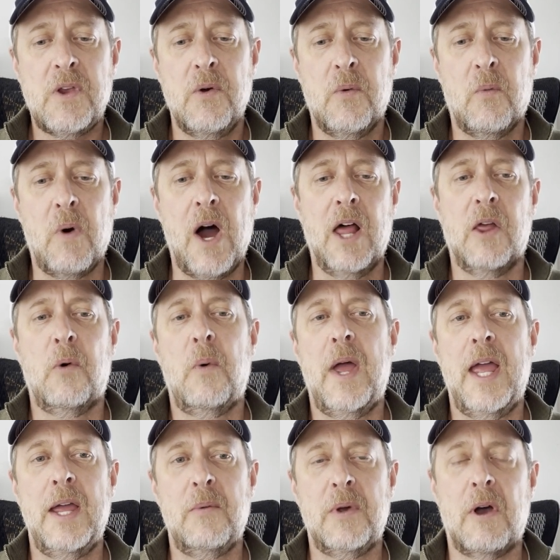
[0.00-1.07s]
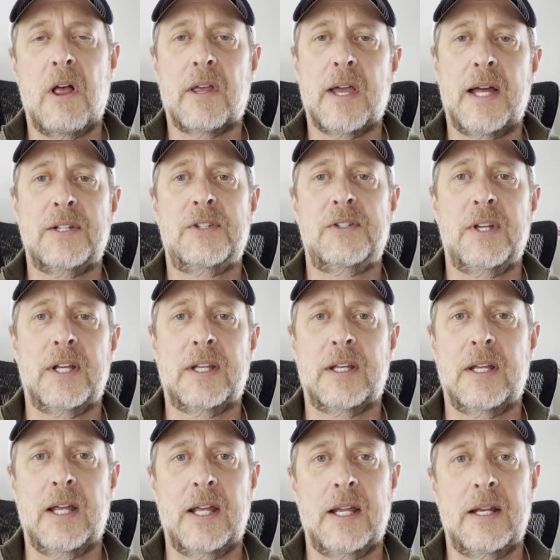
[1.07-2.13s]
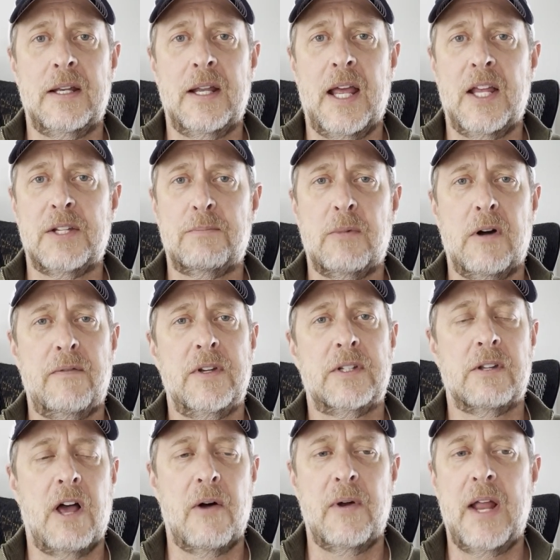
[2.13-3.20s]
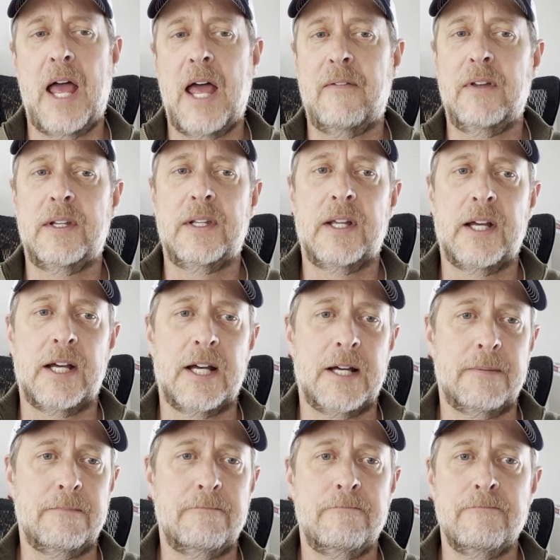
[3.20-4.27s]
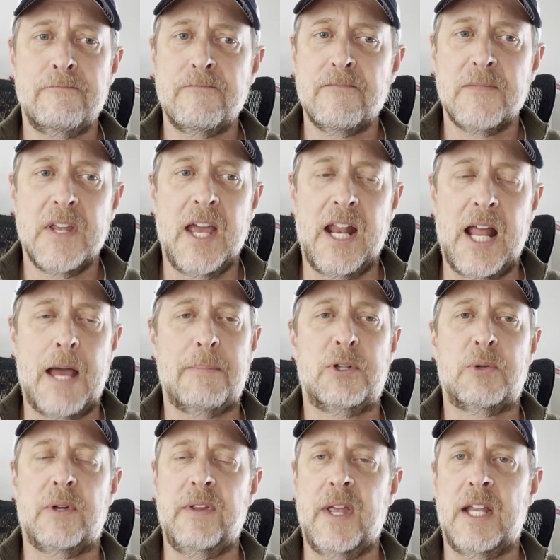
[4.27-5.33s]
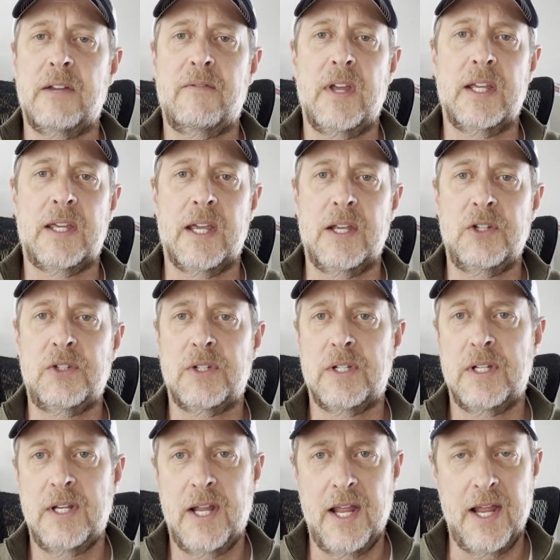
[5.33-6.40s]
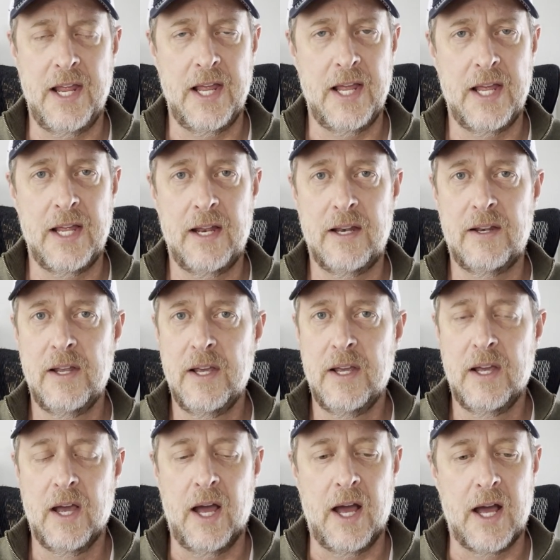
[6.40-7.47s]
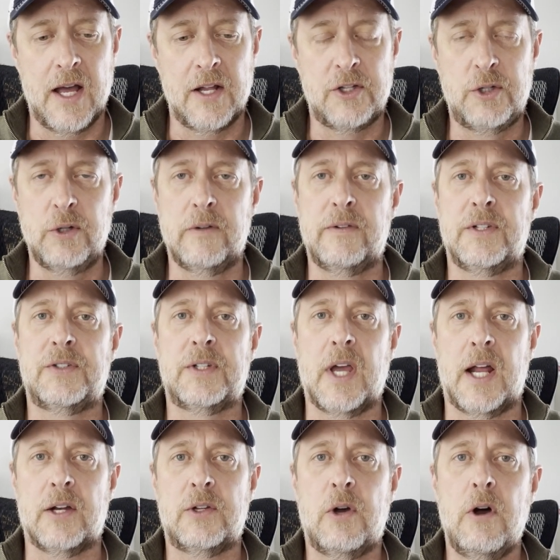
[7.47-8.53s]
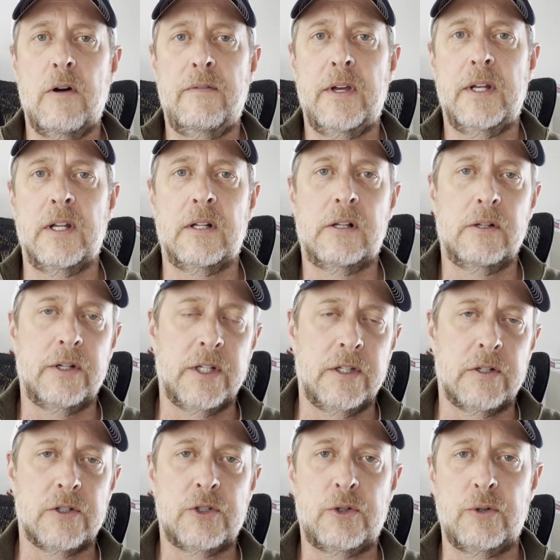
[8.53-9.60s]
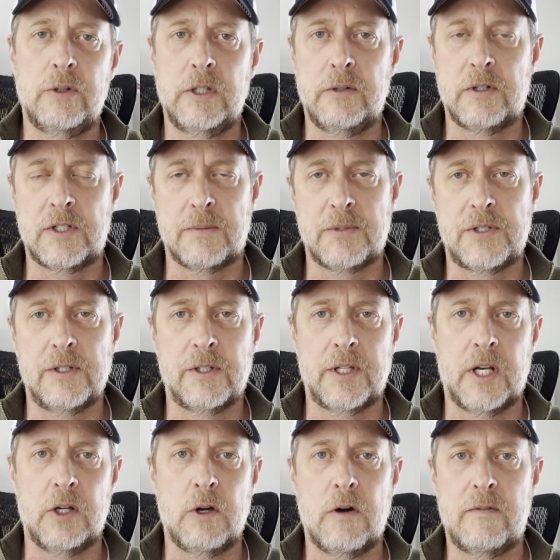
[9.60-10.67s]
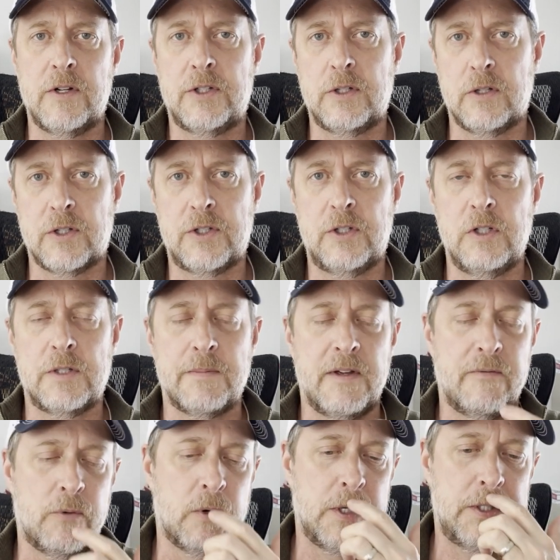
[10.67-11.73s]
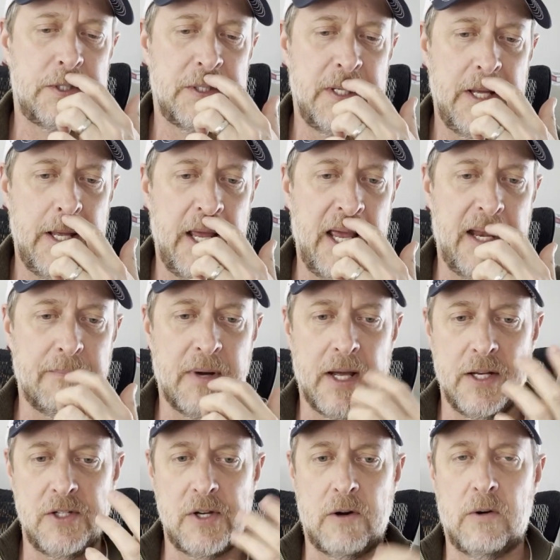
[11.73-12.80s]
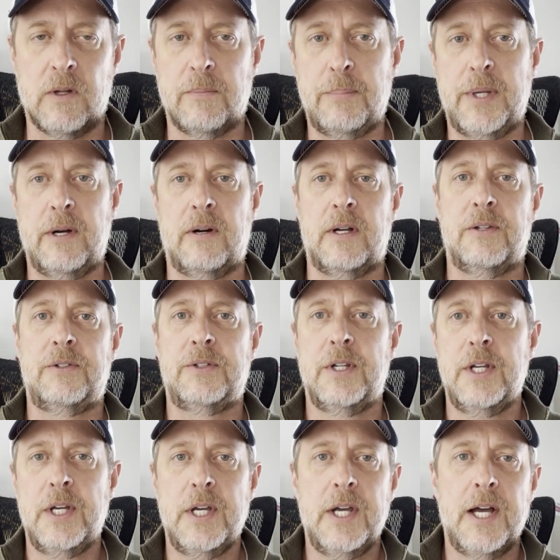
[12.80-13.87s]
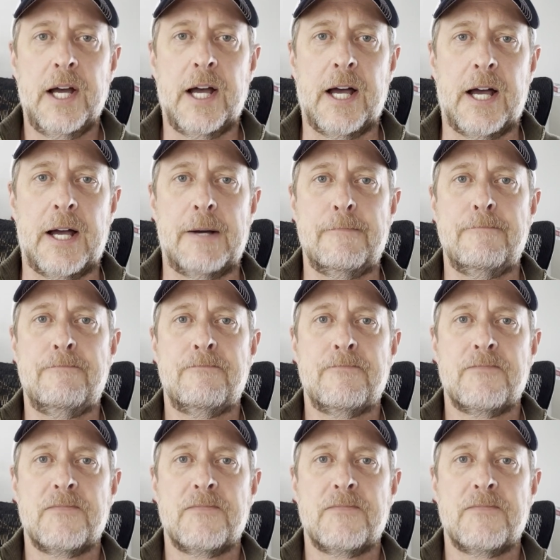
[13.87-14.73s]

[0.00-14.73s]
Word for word: while away, we all got sick and as Murphy's Law would have it, um, it happened toward the end of vacation and uh, two of us got COVID, including yours truly, which I'm still getting over, so excuse my voice and my general appearance. Um,